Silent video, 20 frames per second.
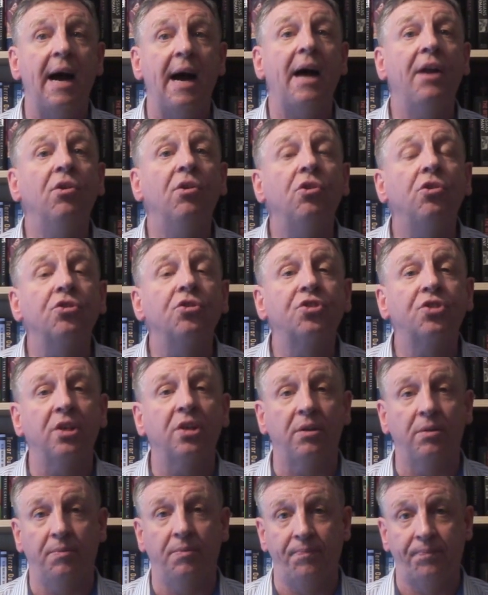And
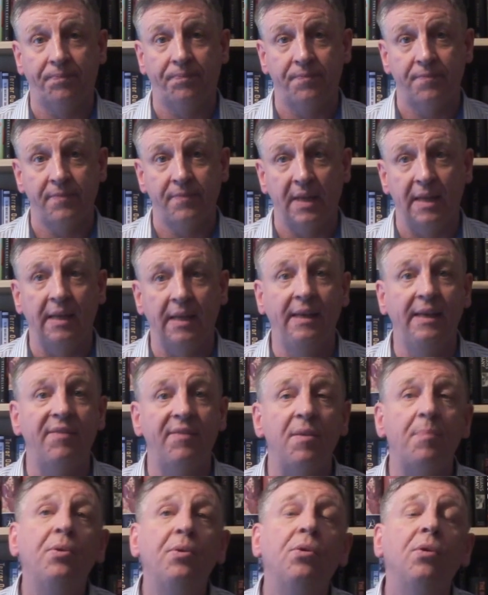also,
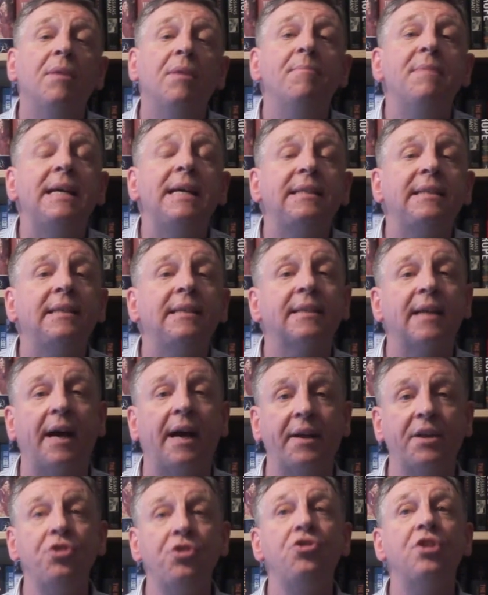Liverpool and
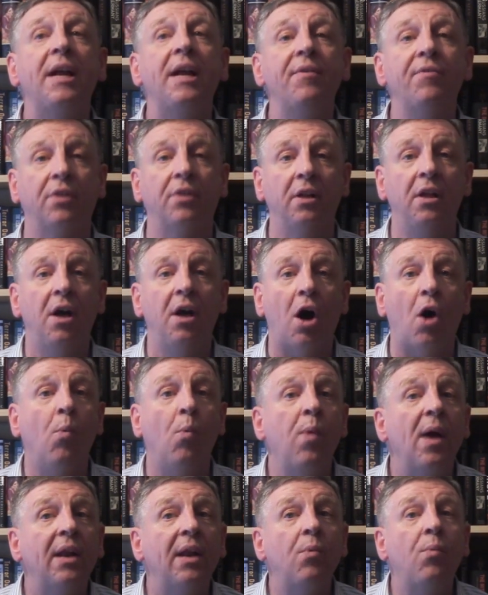Merseyside in general
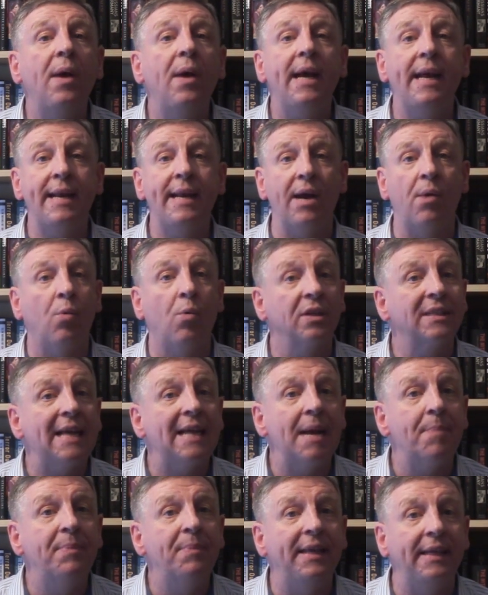are well aware now what's
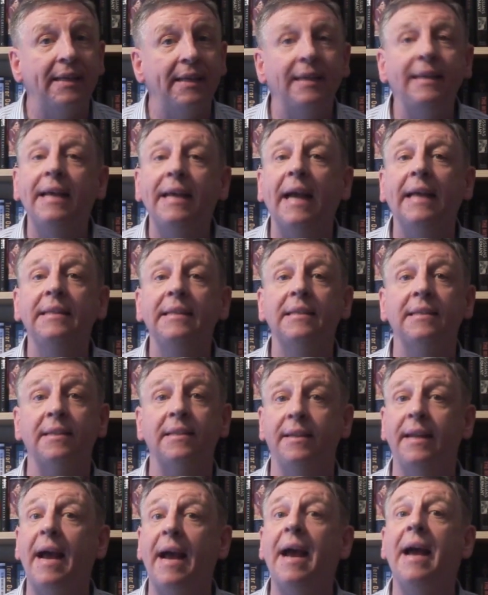happening in
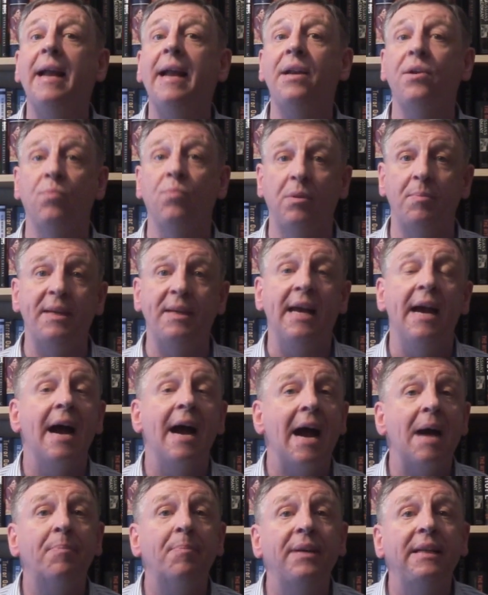Kensington and will be
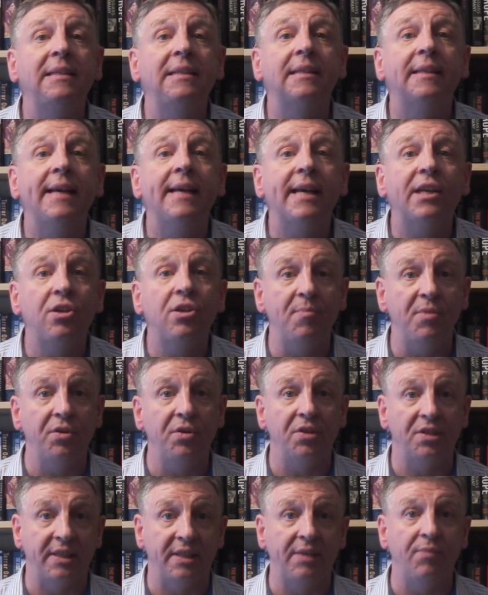happening to their
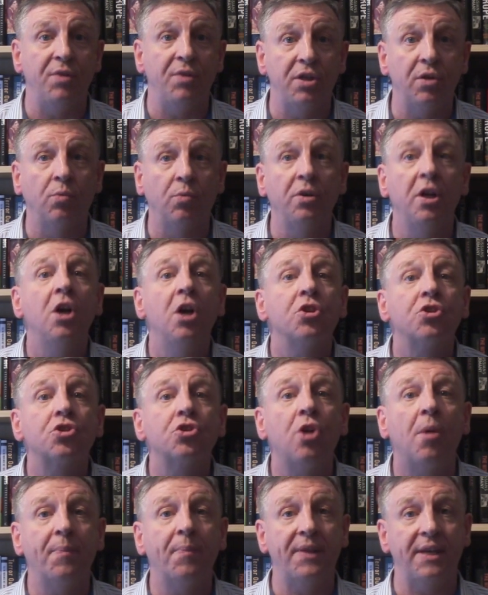community if we don't
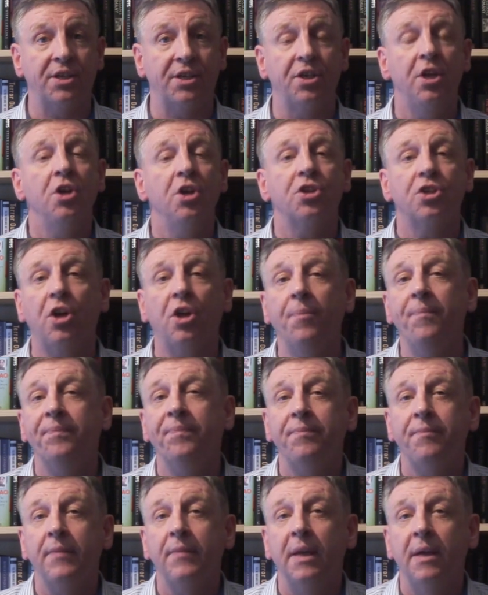stop this.
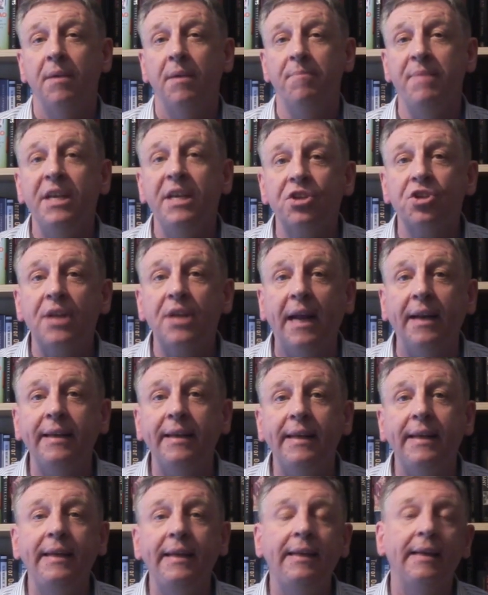So, me
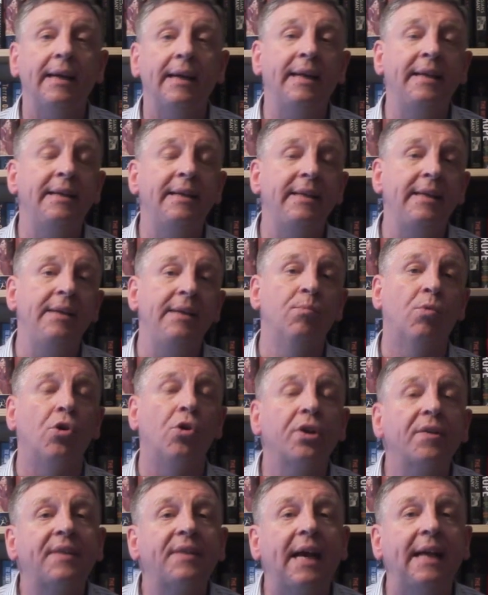standing in the
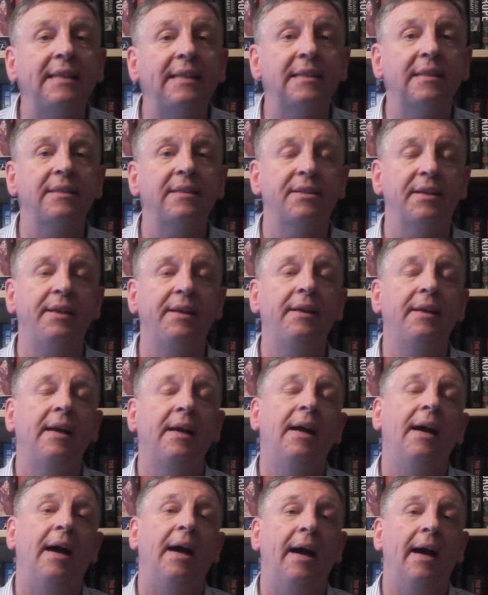ward of Kensington
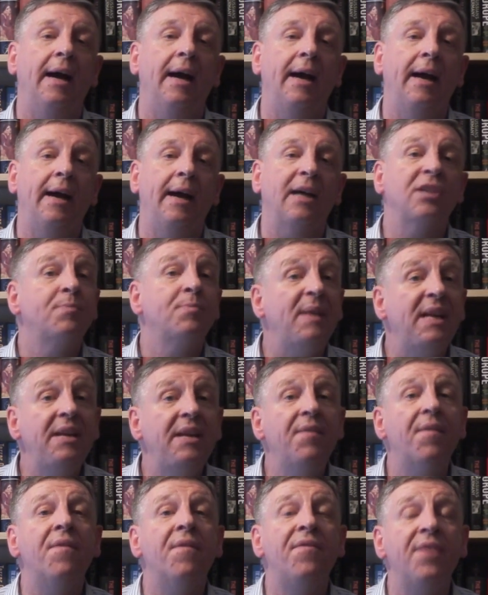has
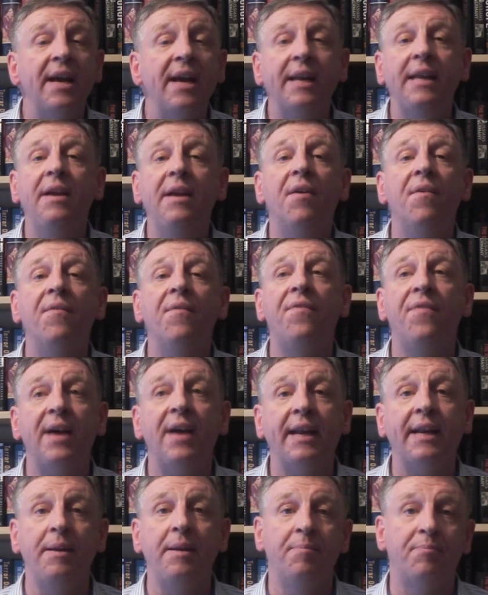been very,
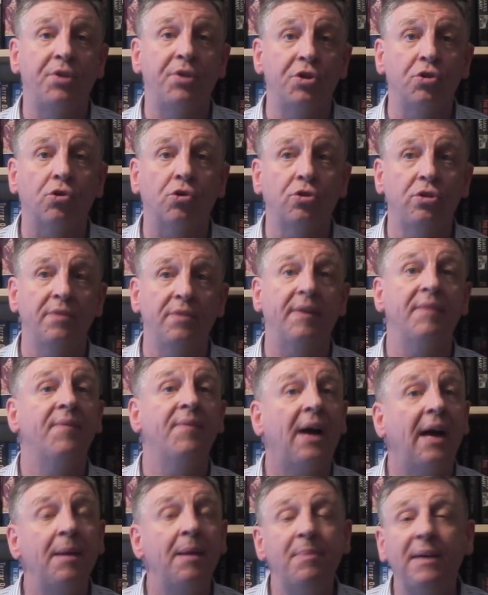very productive
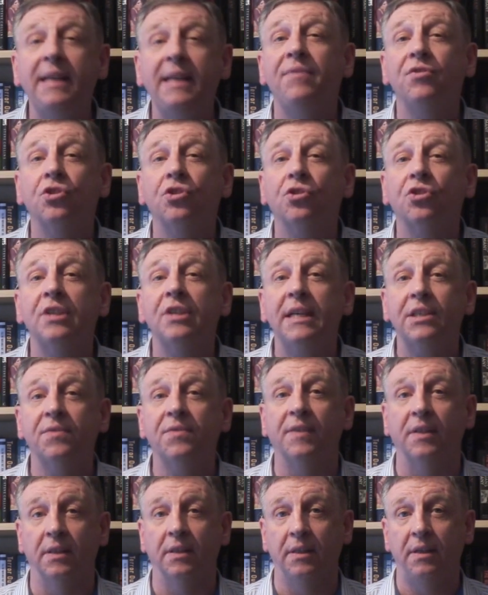and I believe
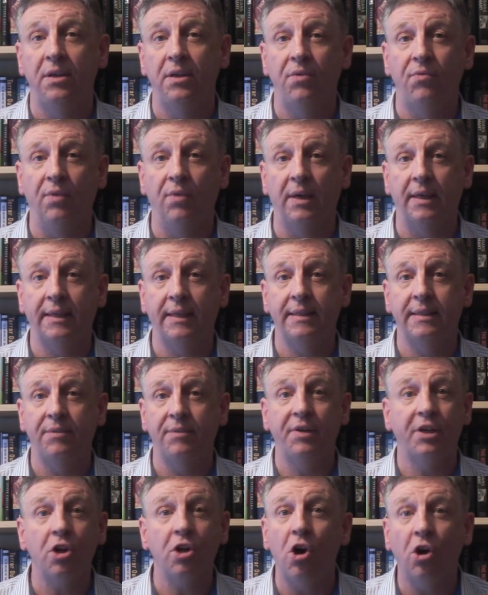successful, right?
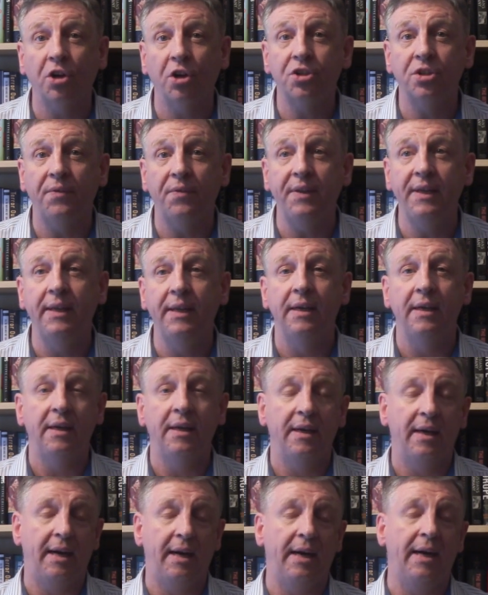Regardless of the
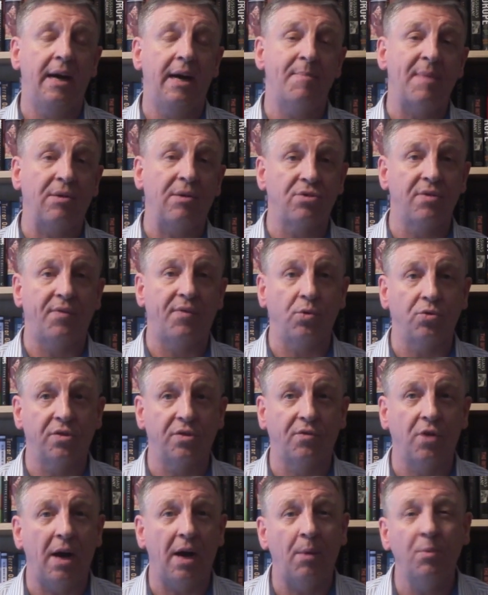amount of votes
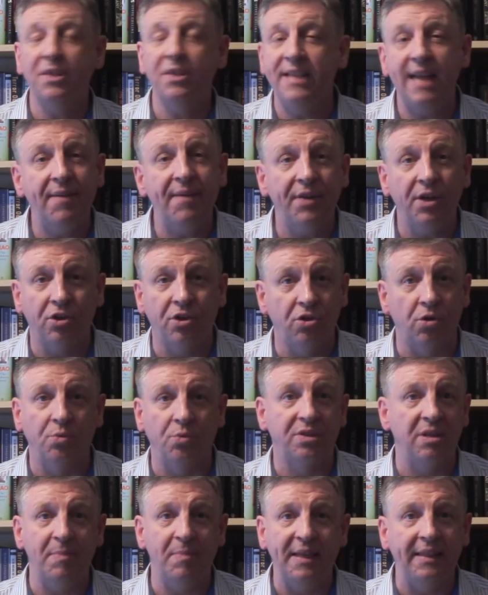I've got. I was never
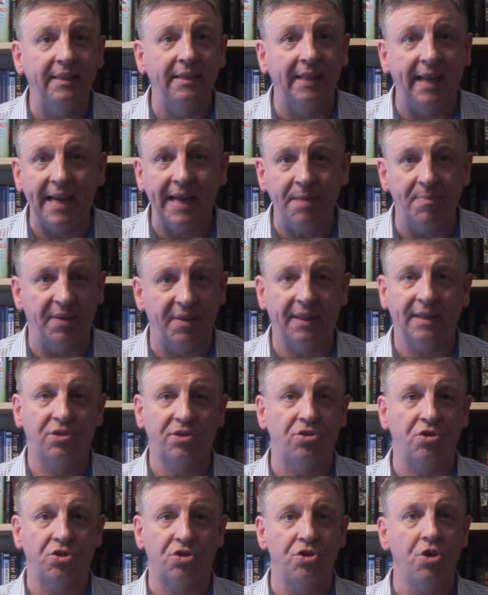going to beat Labour.
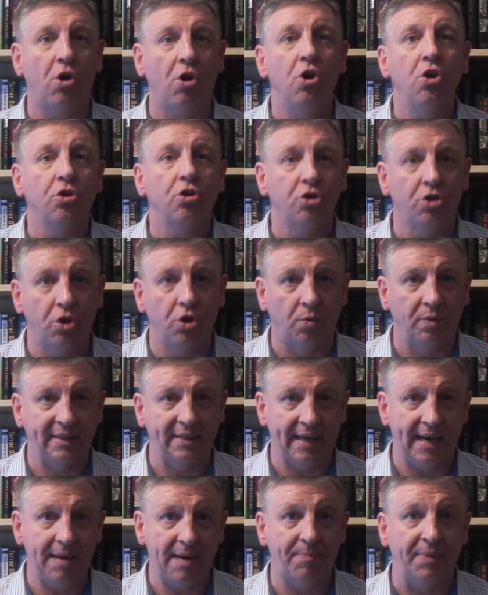That's just not going
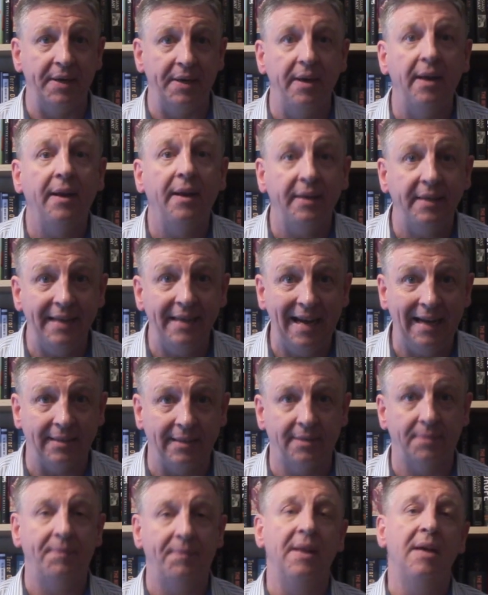to happen
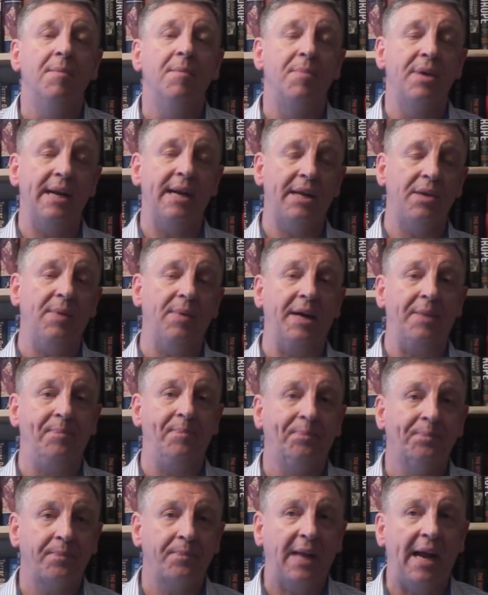yet. But anyway,